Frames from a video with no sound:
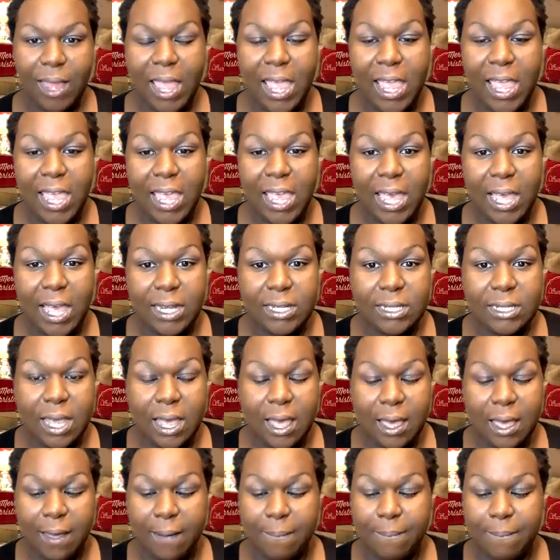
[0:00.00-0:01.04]
And
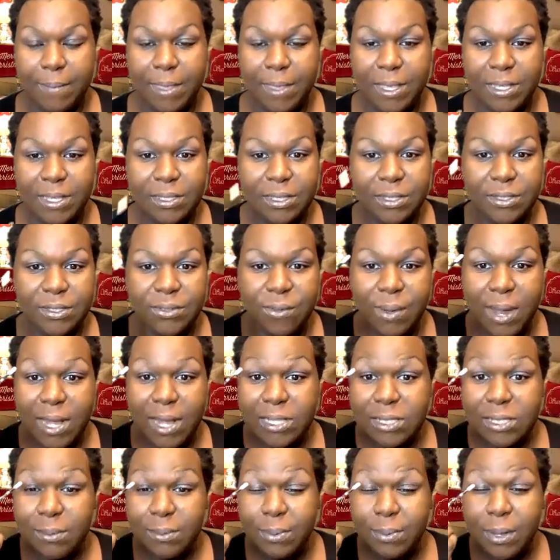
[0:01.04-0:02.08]
this is
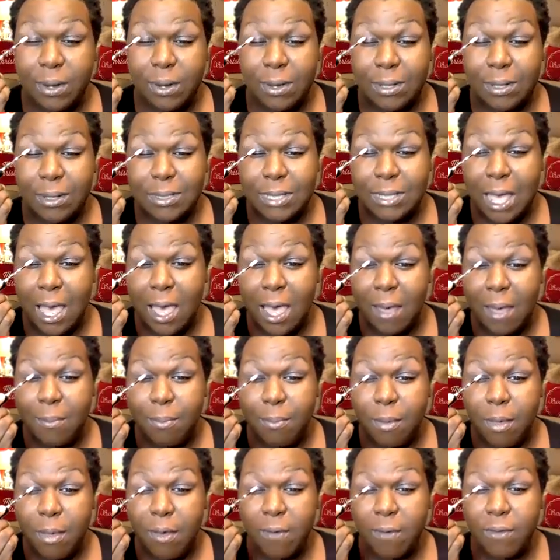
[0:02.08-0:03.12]
great to put on top
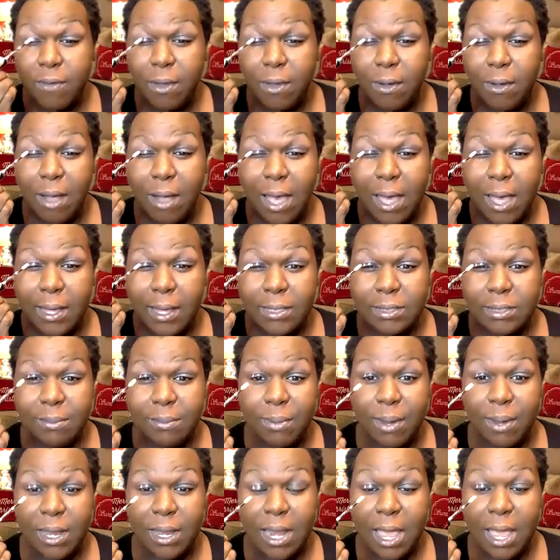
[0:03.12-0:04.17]
of your eye to
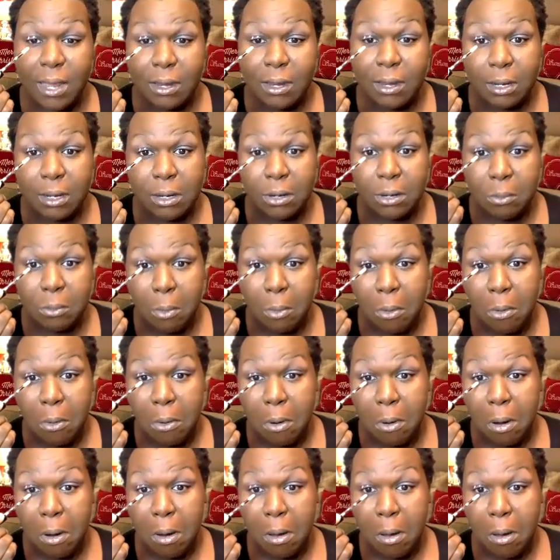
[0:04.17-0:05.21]
bring it out a little
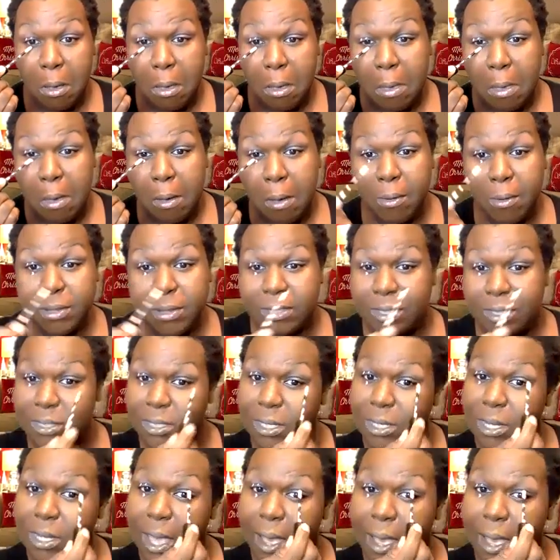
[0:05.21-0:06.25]
more, or
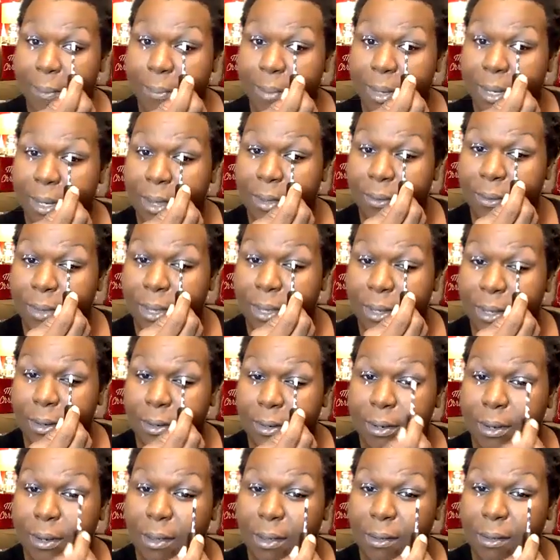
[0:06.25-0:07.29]
just a dot below
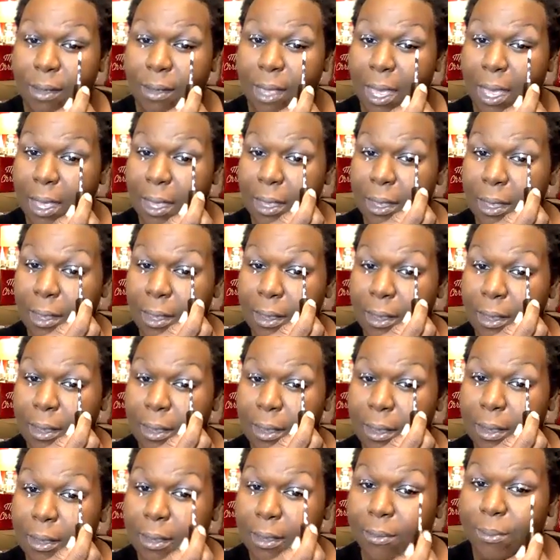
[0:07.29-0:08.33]
it. Okay.
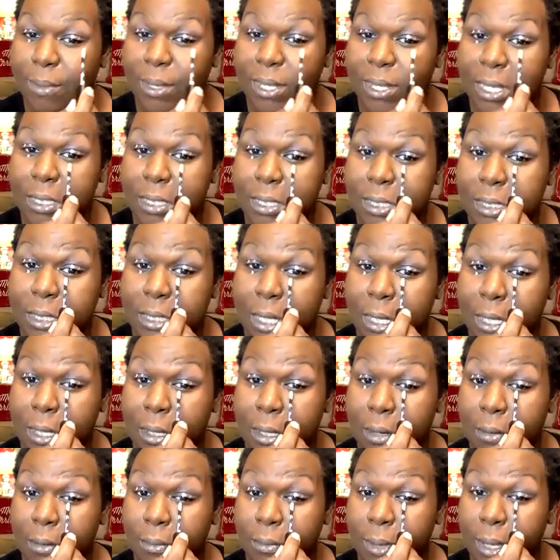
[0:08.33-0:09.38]
But just a
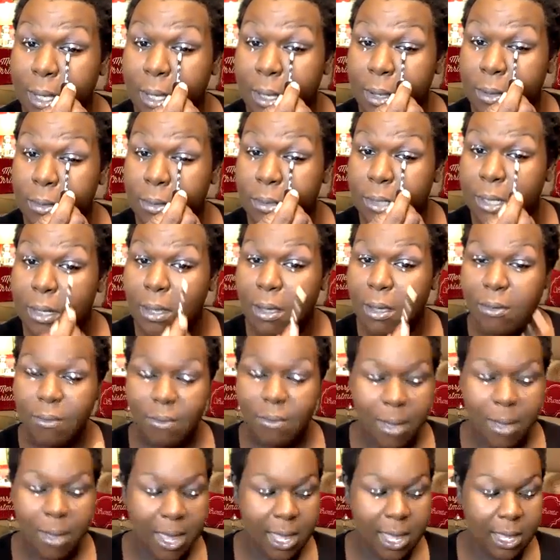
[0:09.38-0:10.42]
little bit goes a long
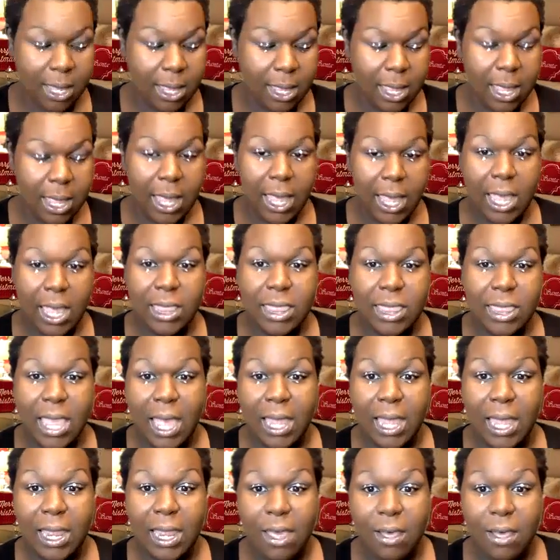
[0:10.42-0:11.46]
way. And
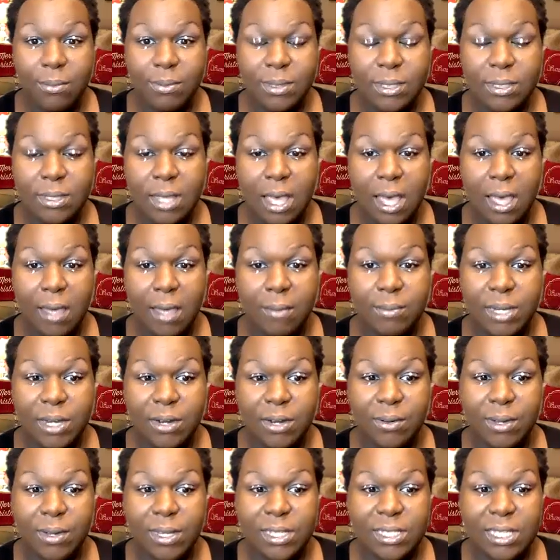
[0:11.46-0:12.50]
that helps
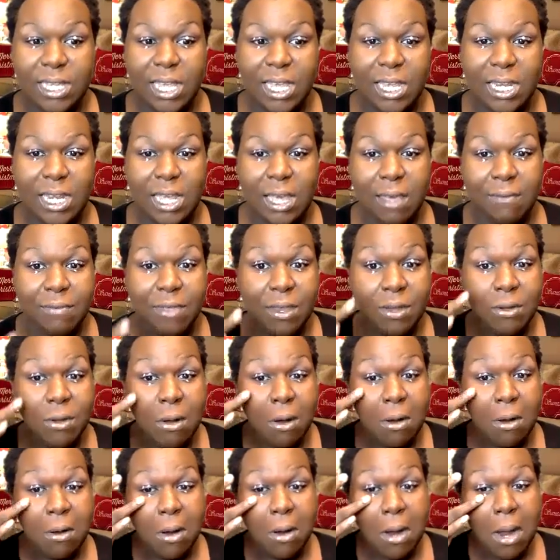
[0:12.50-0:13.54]
decrease any of the
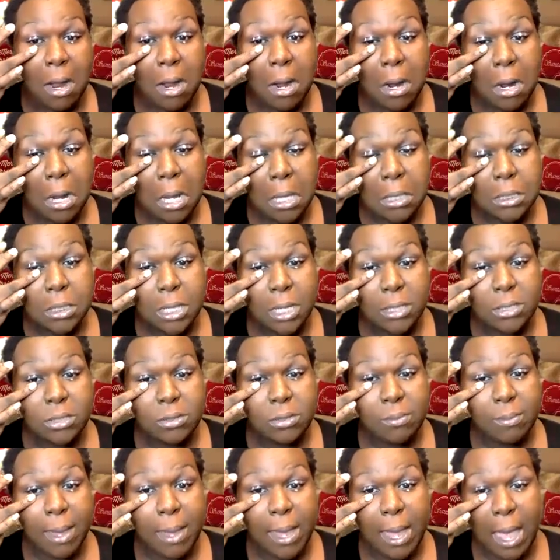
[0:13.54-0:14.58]
darker areas that
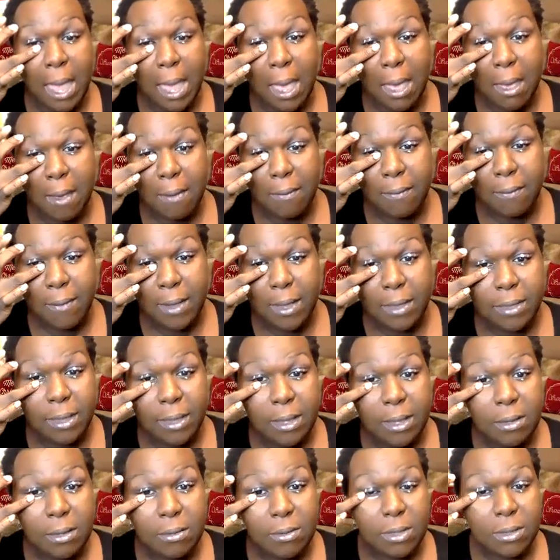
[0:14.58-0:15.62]
you may have. And then
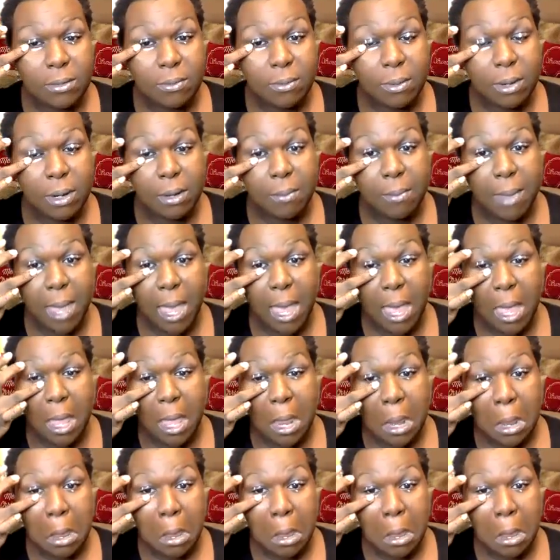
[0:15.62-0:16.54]
you just want to pat.